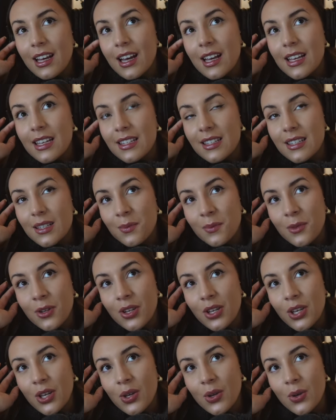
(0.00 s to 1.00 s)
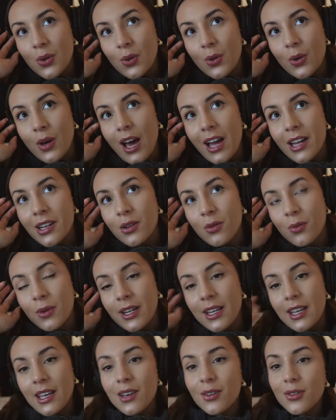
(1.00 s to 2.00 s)
is someone who I know
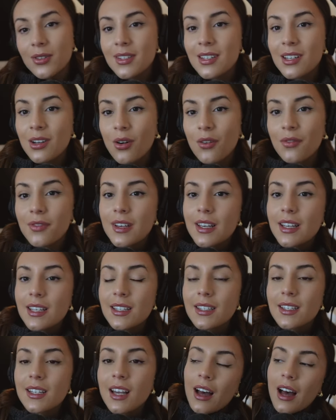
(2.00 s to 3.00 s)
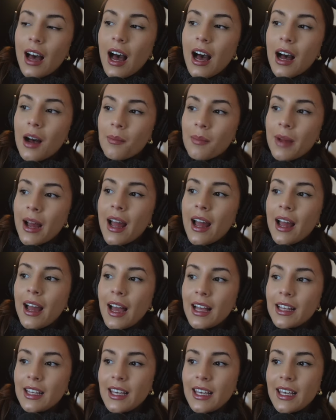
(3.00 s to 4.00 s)
when he goes to the office um,
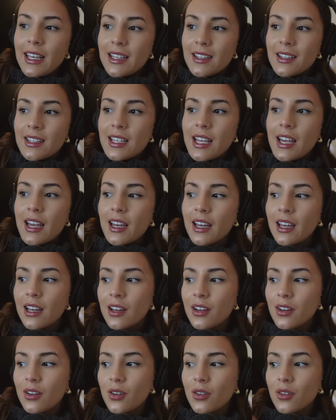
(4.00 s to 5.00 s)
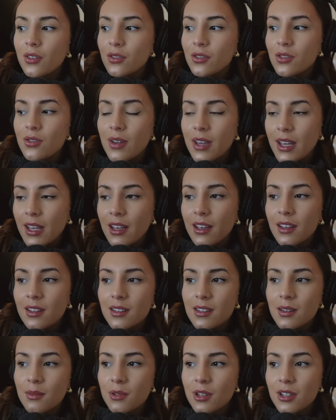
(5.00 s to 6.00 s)
and he's doing
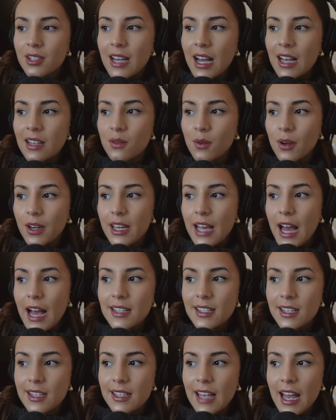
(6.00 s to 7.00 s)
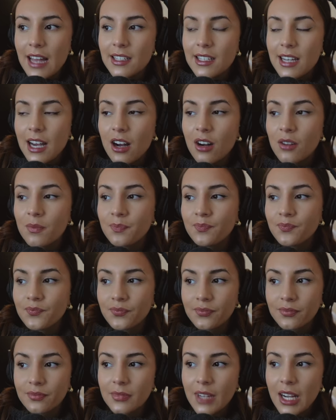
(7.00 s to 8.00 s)
some sort of task where he has his head down
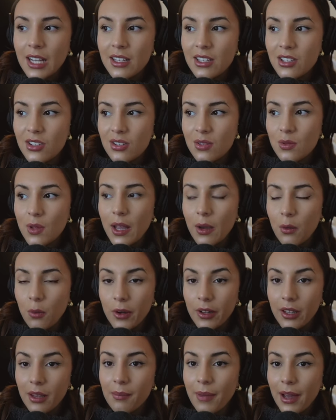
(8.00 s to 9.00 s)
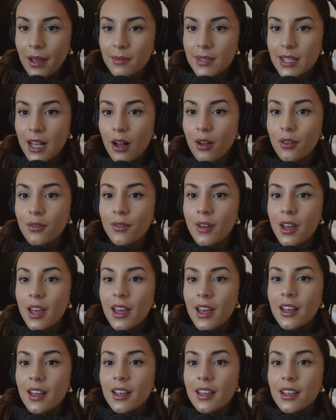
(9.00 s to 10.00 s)
and he's just like working by himself,
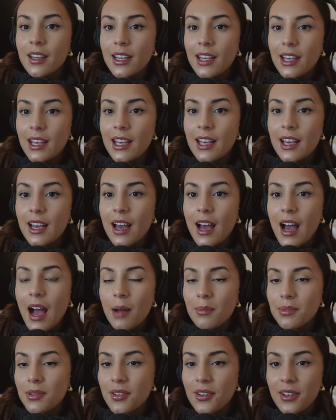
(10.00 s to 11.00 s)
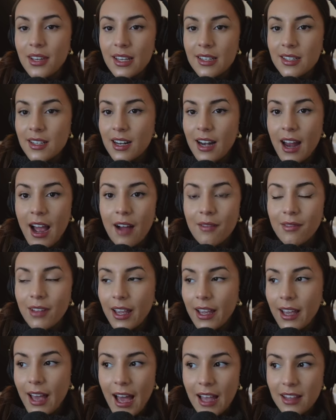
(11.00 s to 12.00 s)
he absolutely is going to have
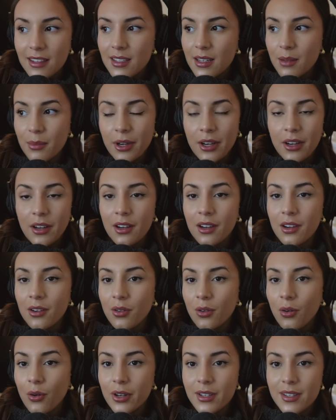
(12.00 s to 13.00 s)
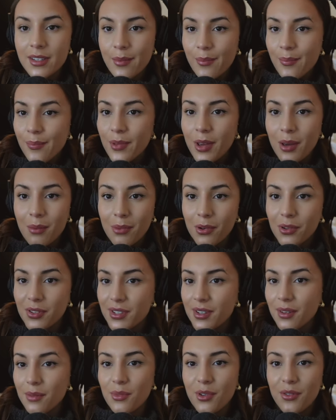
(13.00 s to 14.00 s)
like Hans Zimmer or some
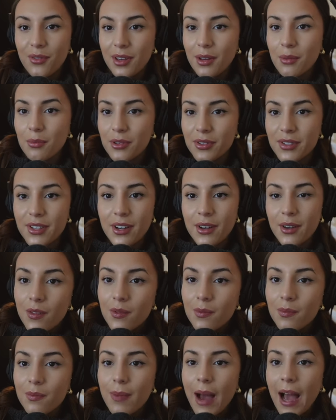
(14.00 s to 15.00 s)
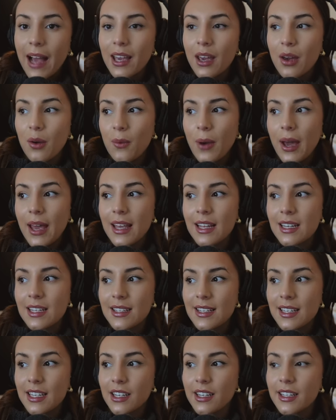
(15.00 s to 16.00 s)
composer, movie composer, banging away in
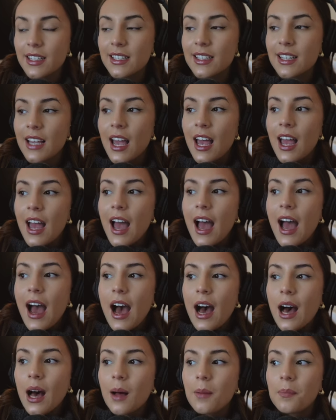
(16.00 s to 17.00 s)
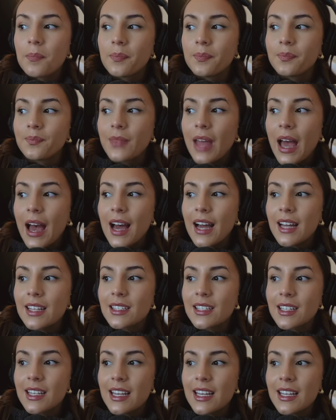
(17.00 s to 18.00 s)
his ears. Um,
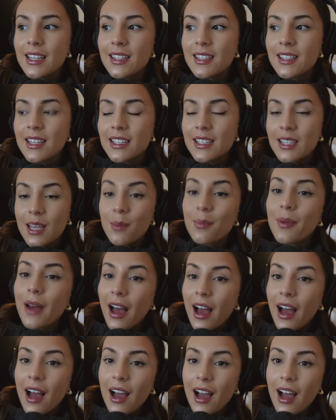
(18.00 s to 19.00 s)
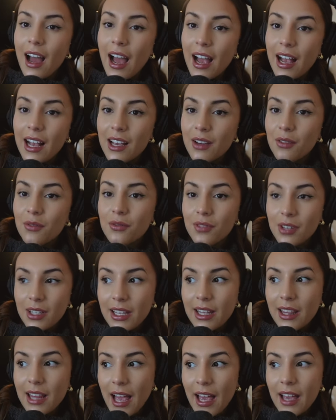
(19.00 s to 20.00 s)
and it's a tip I
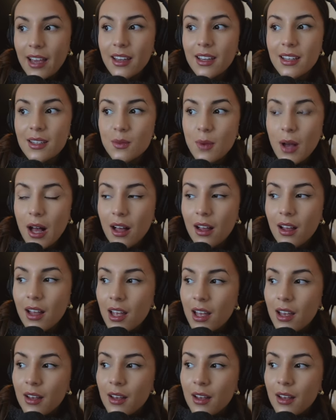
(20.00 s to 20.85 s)
really like as well.